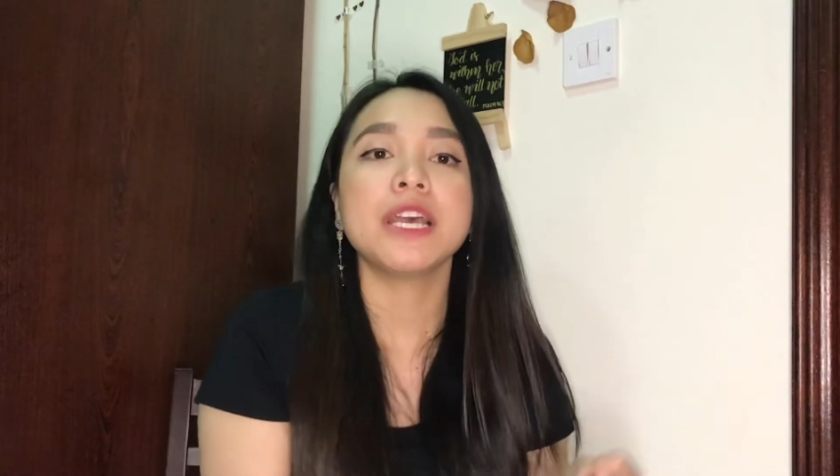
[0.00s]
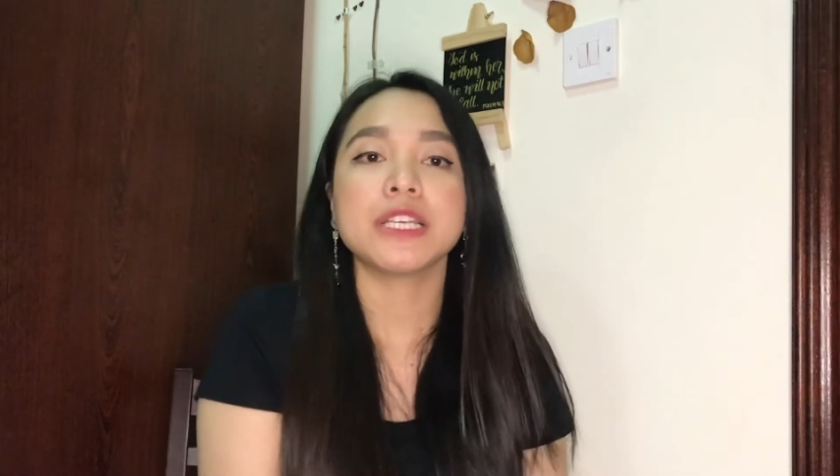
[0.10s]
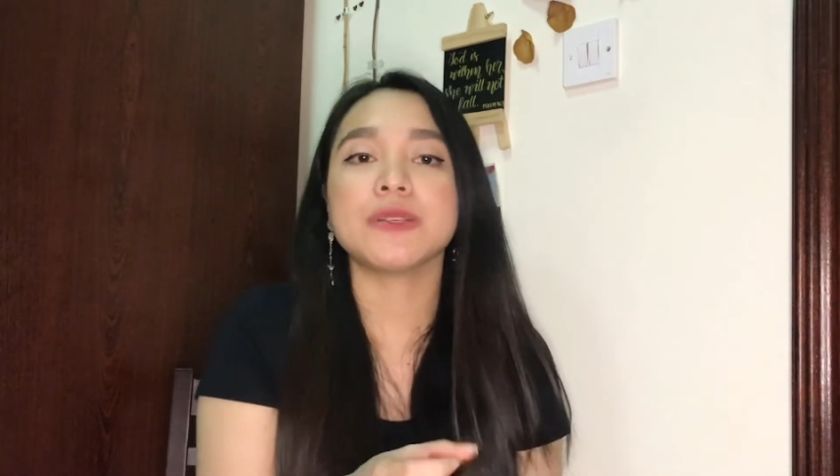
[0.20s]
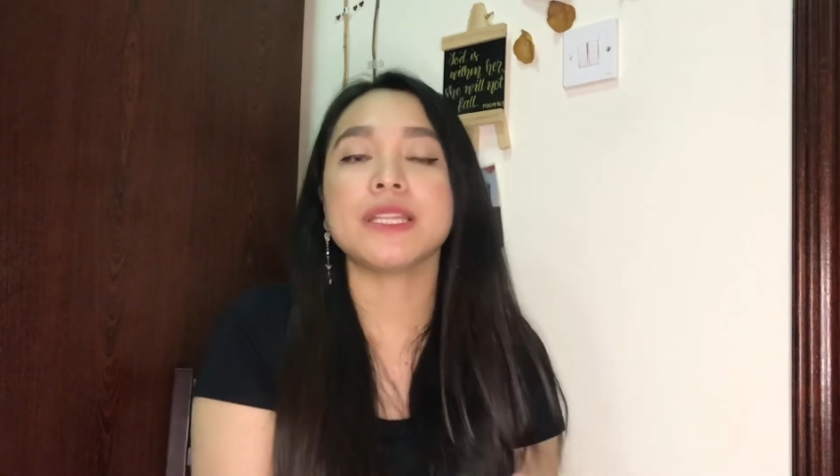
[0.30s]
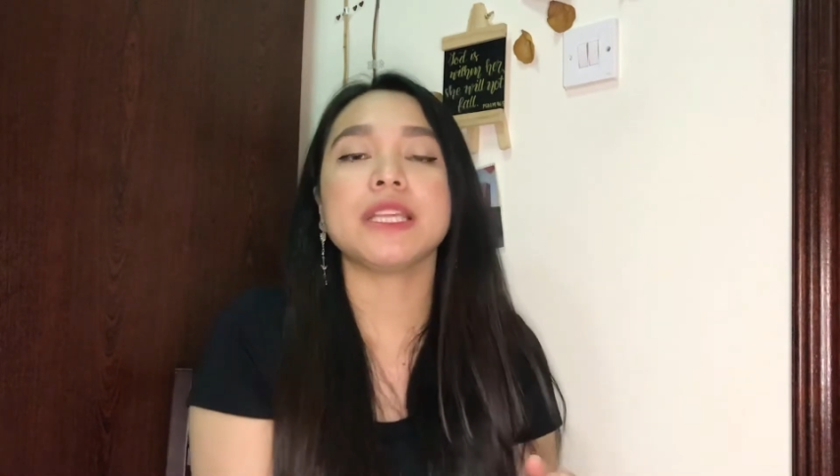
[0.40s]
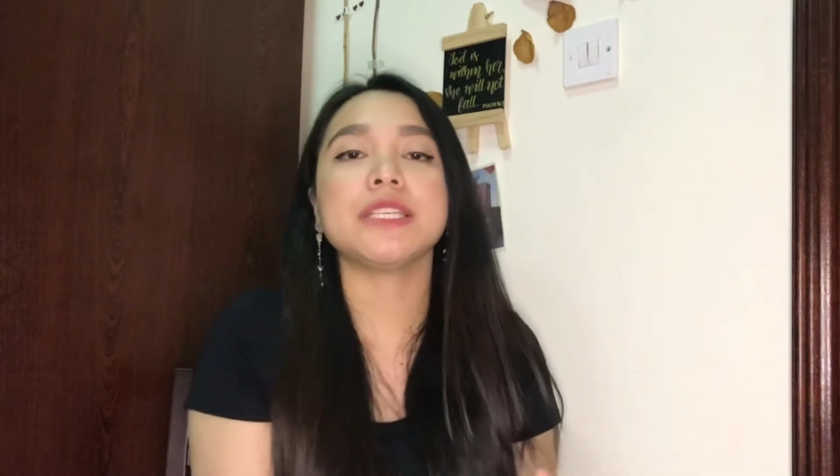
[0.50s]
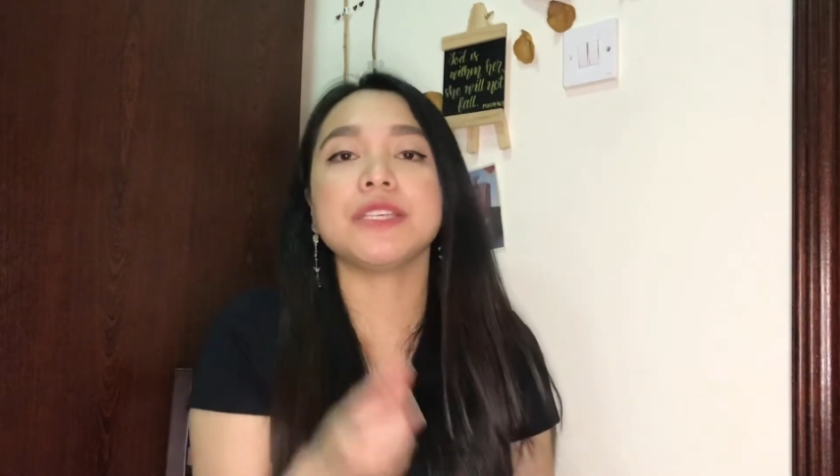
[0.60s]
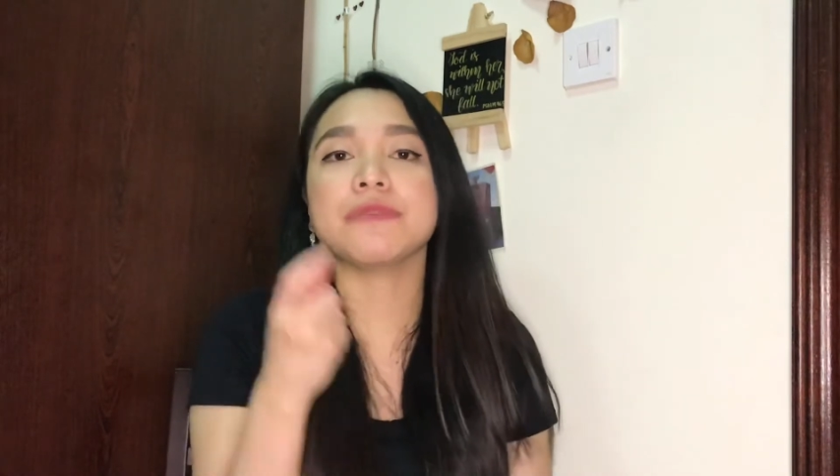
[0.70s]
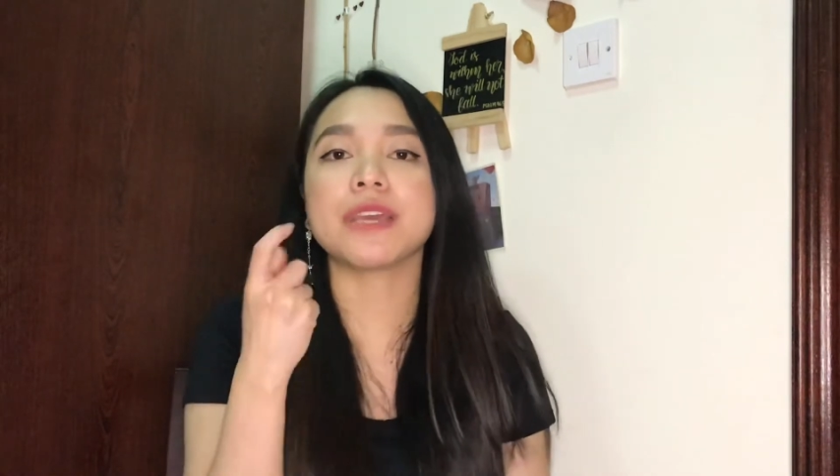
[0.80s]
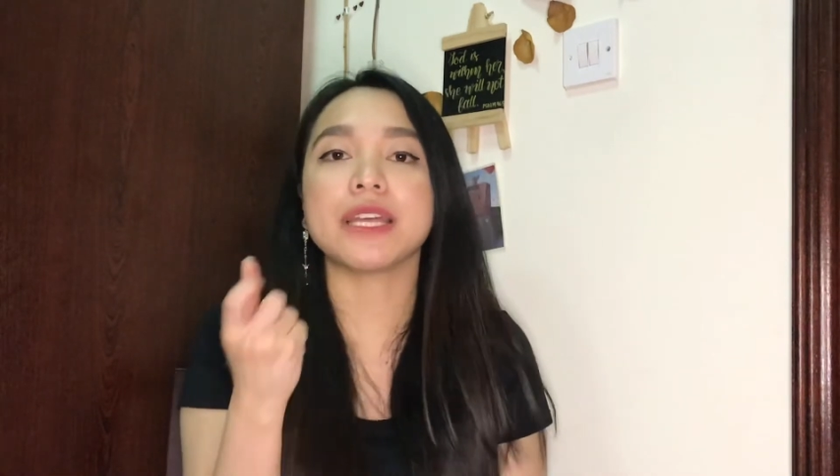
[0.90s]
So at least
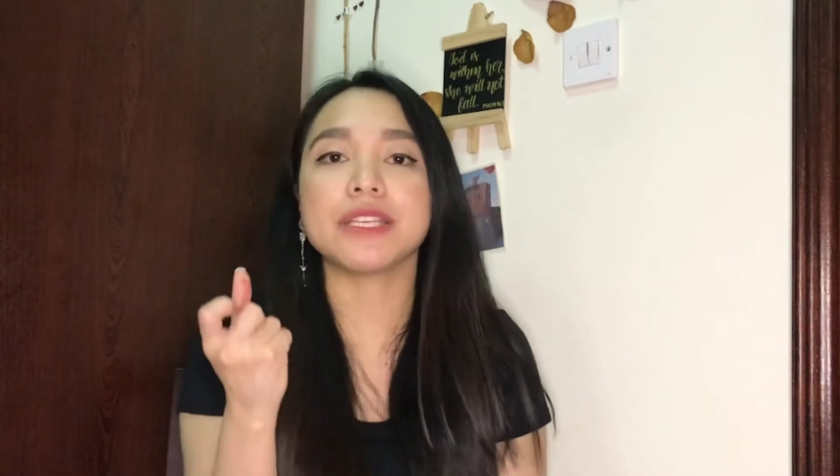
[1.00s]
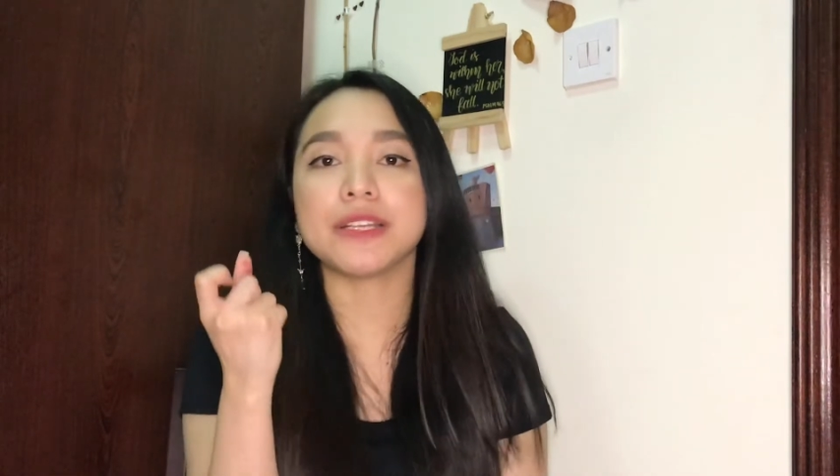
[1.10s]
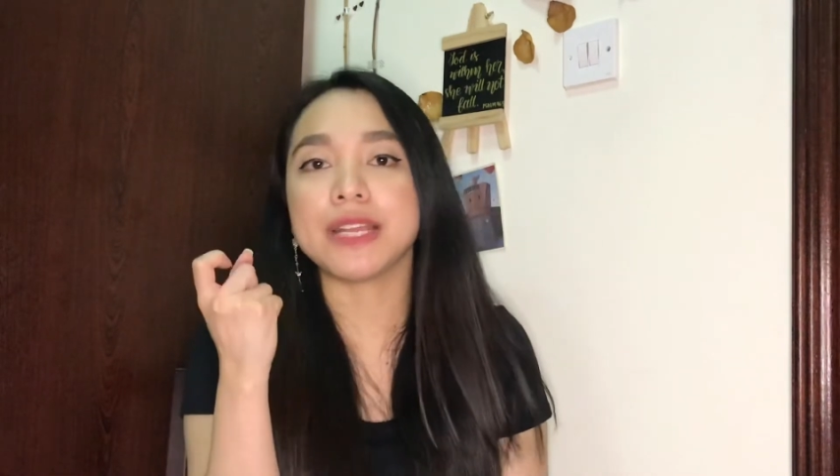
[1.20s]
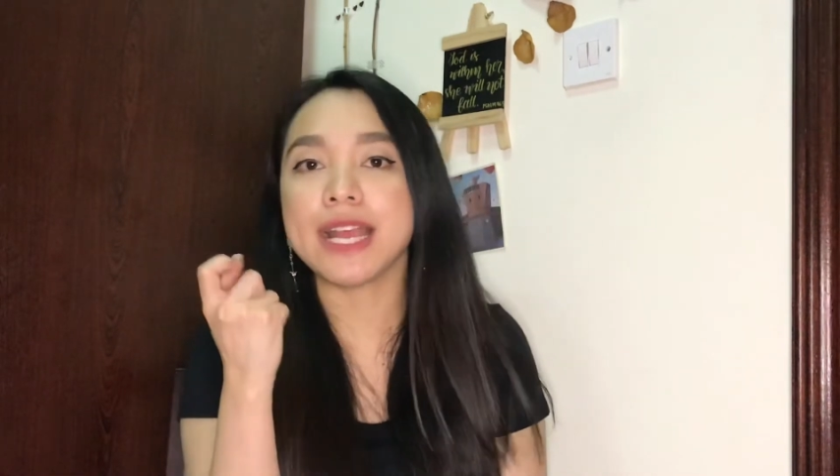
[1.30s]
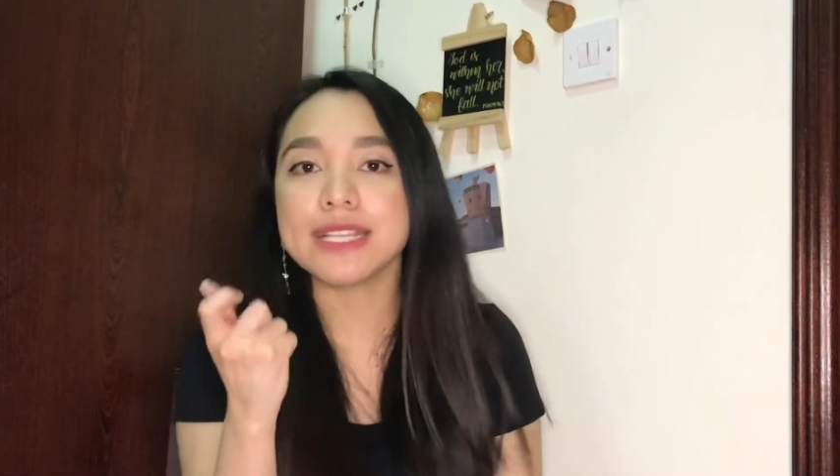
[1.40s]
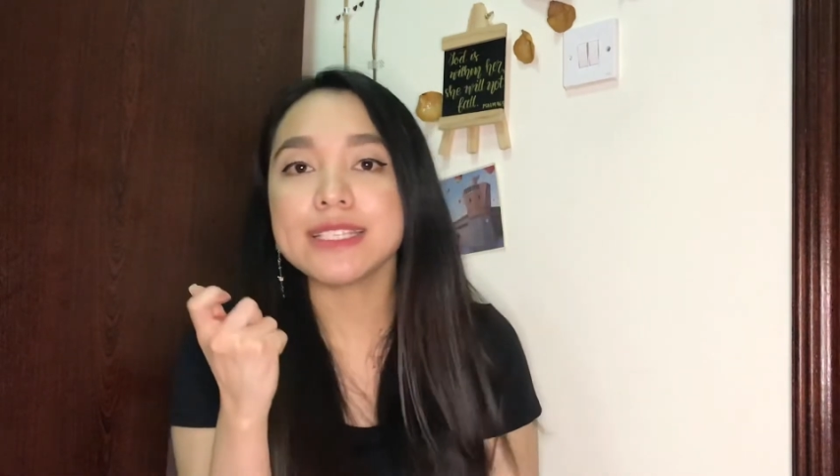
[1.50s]
you've got your hand